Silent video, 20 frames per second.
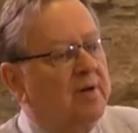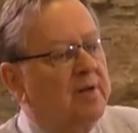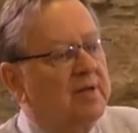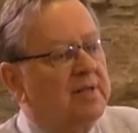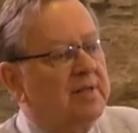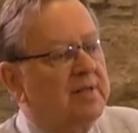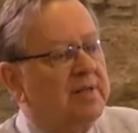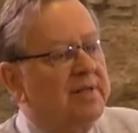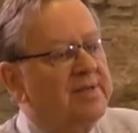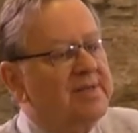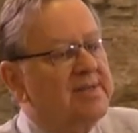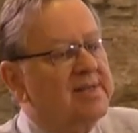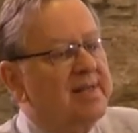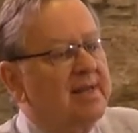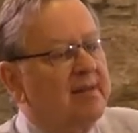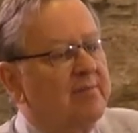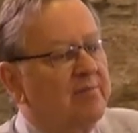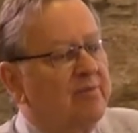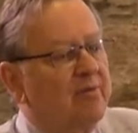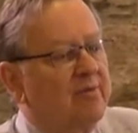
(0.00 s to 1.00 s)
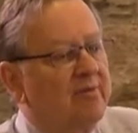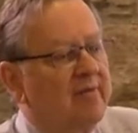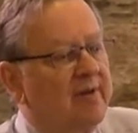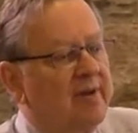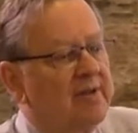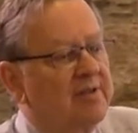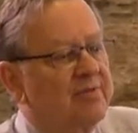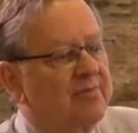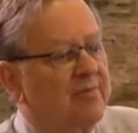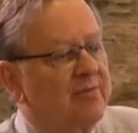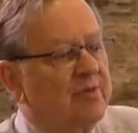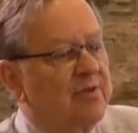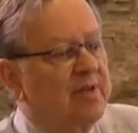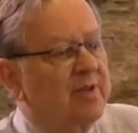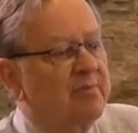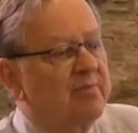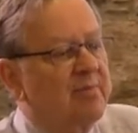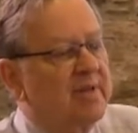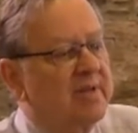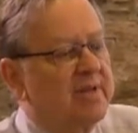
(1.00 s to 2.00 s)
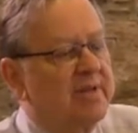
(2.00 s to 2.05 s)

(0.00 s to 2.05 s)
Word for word: what Islam provides for them